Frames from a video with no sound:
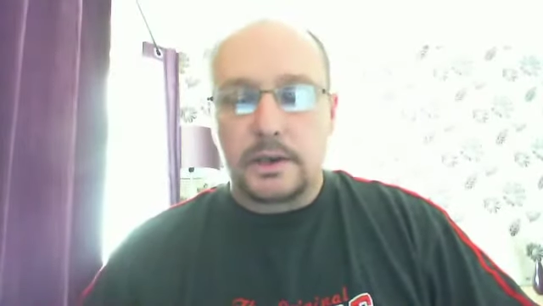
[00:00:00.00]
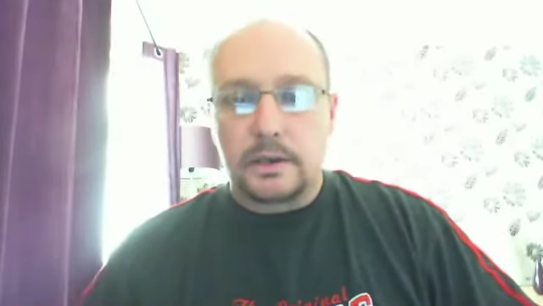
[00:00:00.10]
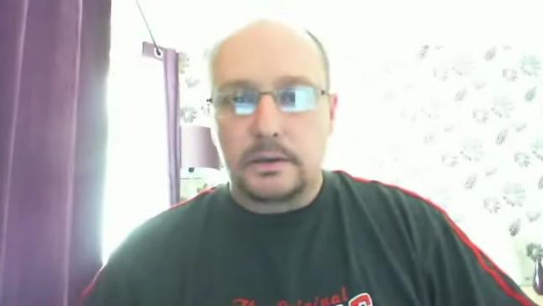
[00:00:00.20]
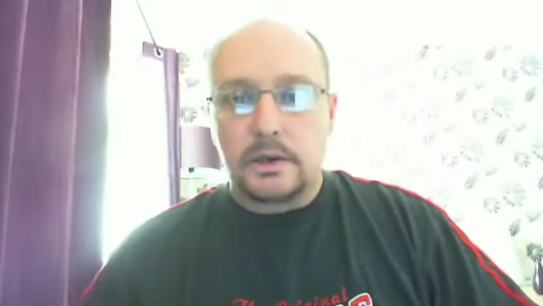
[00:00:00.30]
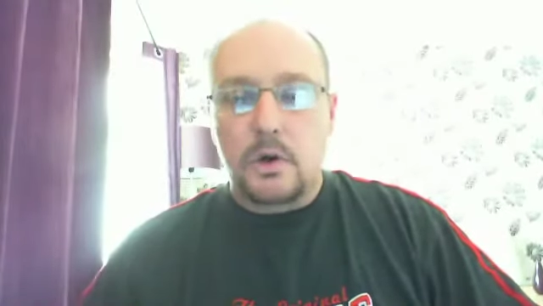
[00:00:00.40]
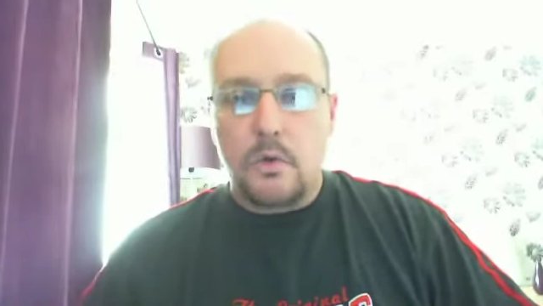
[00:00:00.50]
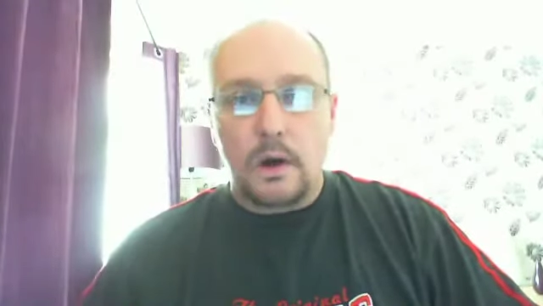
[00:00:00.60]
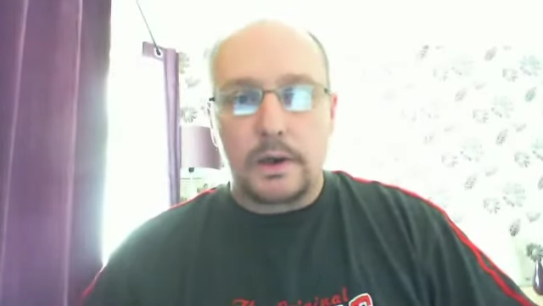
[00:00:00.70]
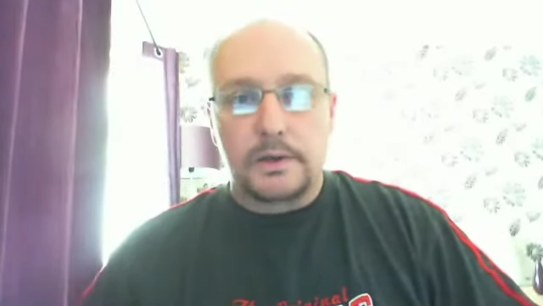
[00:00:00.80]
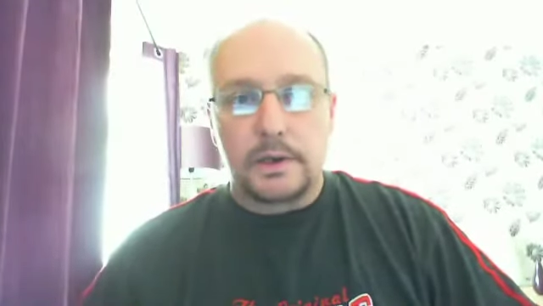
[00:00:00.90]
The
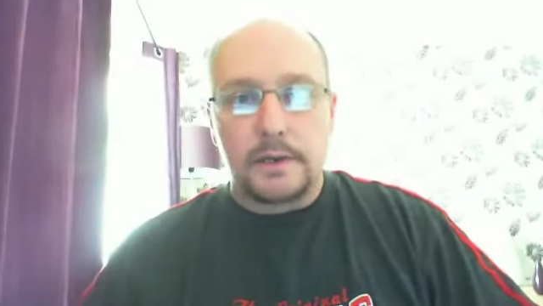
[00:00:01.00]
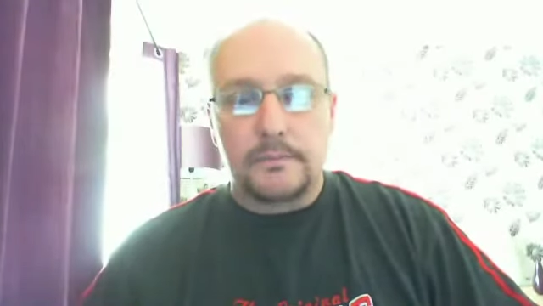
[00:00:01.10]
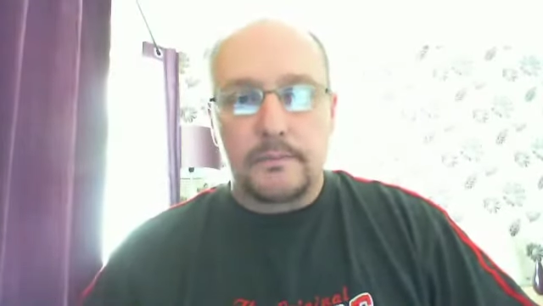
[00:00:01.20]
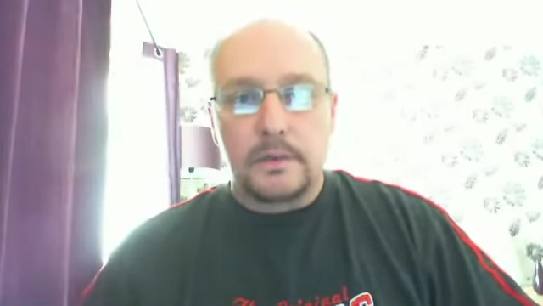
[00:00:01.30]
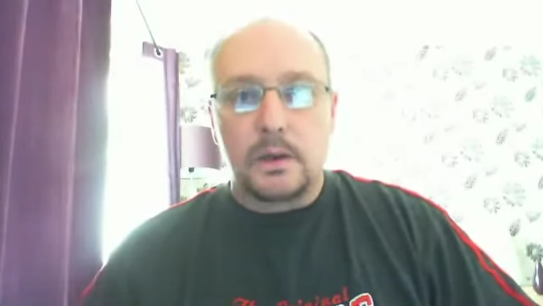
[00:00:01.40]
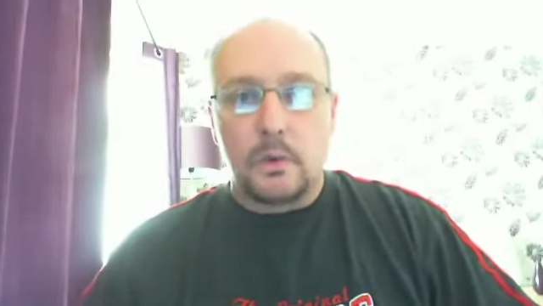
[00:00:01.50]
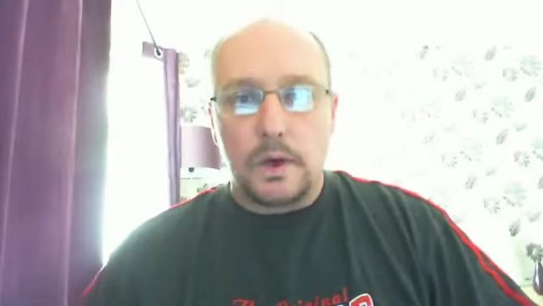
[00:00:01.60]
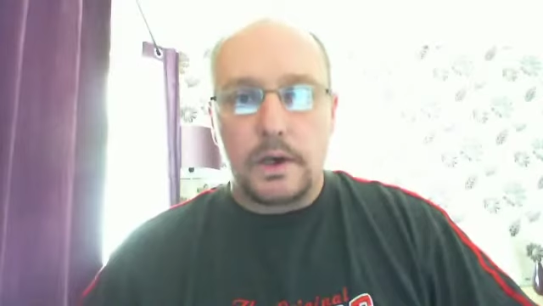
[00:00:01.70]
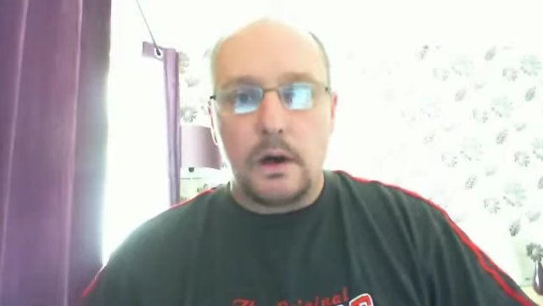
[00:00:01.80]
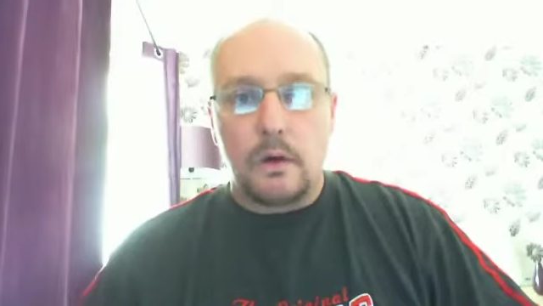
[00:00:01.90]
quality that
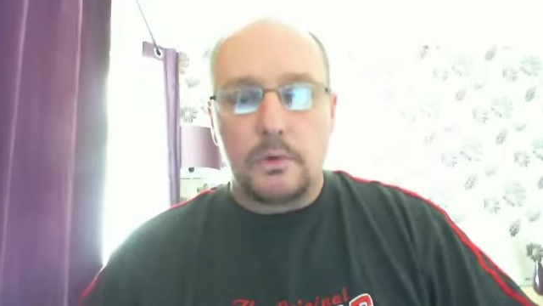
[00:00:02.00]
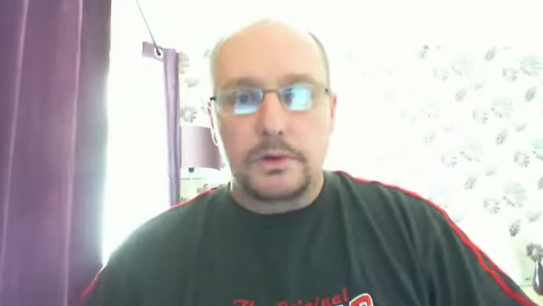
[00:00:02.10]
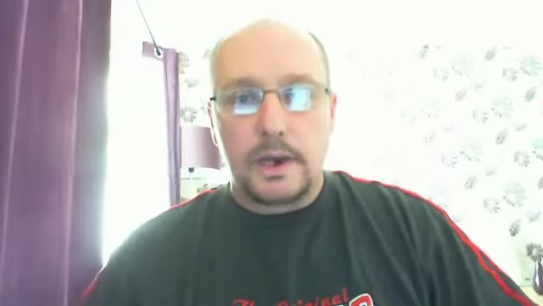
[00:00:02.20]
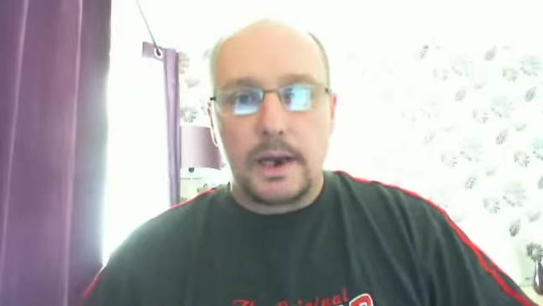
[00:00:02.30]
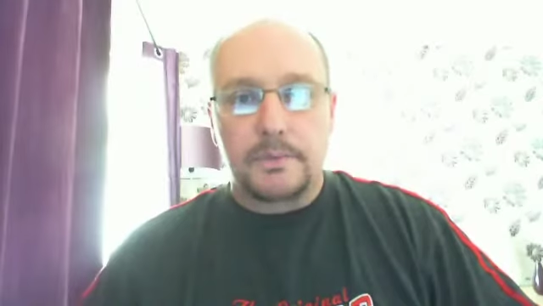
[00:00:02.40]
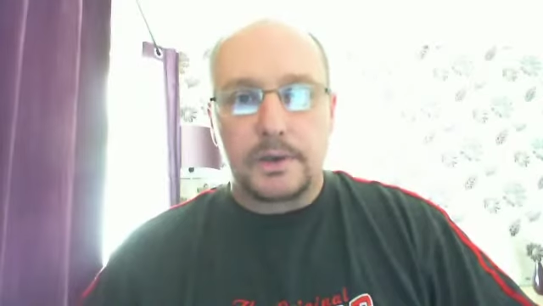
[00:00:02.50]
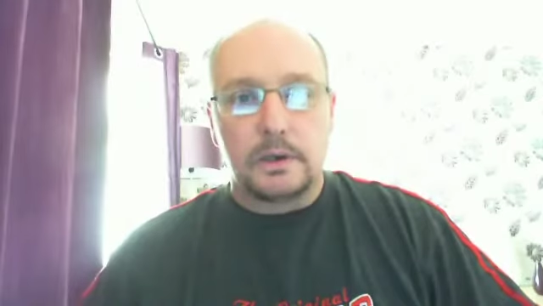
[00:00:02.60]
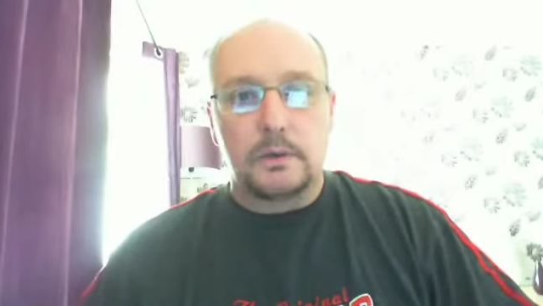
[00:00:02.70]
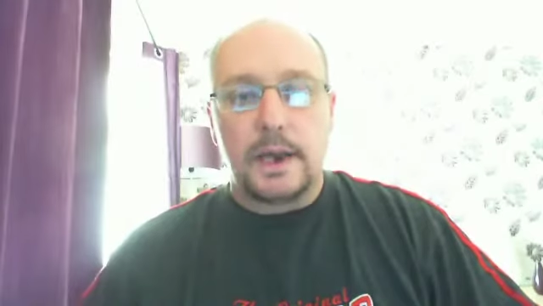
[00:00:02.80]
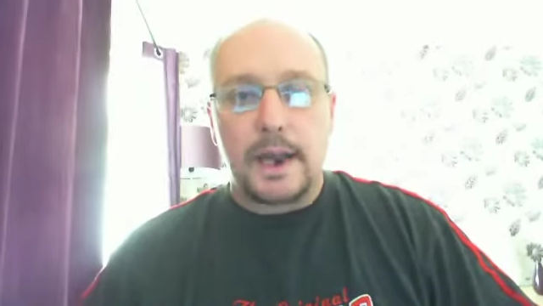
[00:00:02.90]
we got was
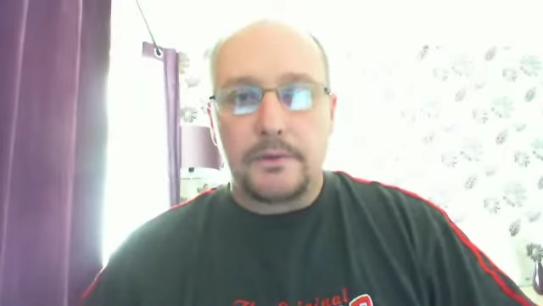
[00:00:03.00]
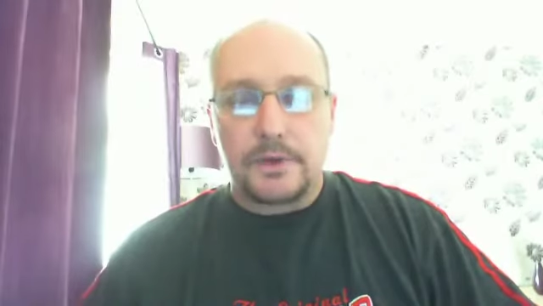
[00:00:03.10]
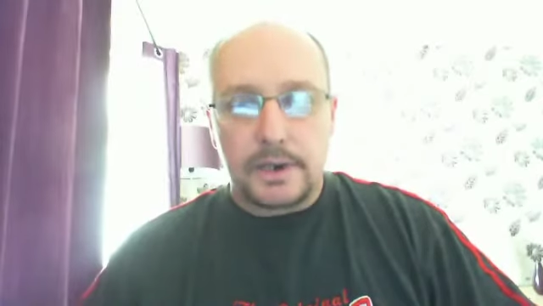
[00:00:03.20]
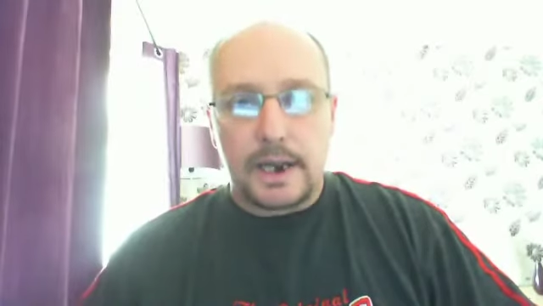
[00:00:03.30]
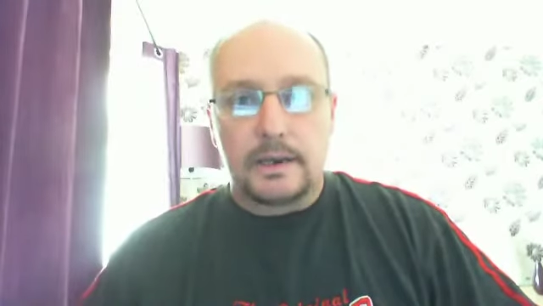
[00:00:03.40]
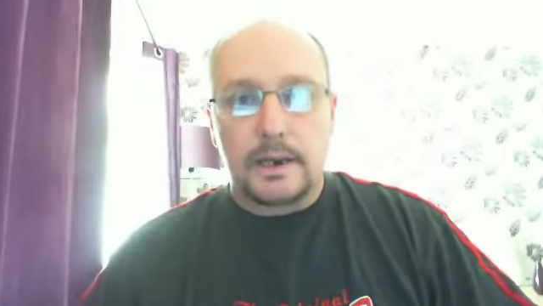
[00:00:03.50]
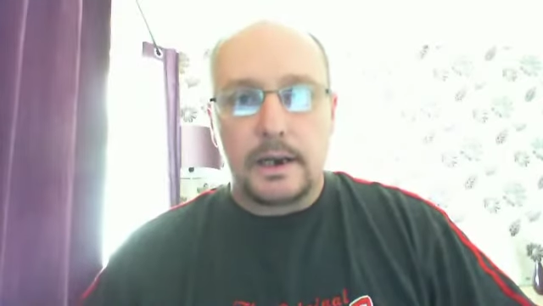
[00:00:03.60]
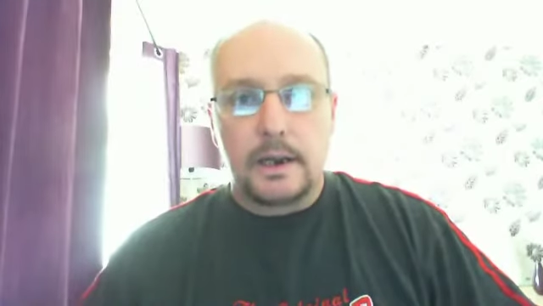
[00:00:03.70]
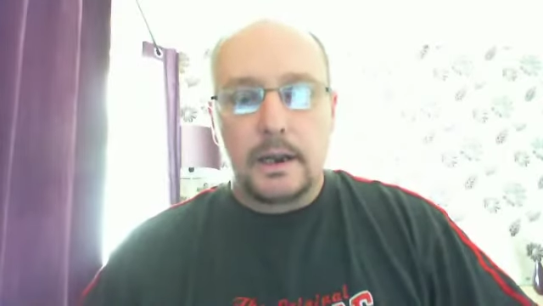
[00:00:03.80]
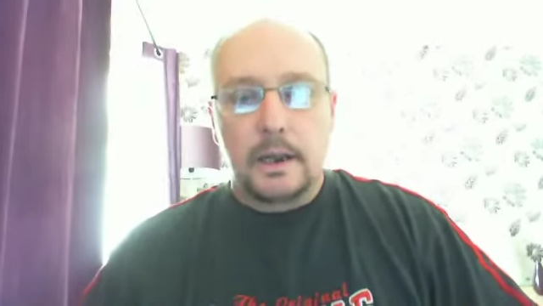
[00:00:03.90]
absolutely outstanding.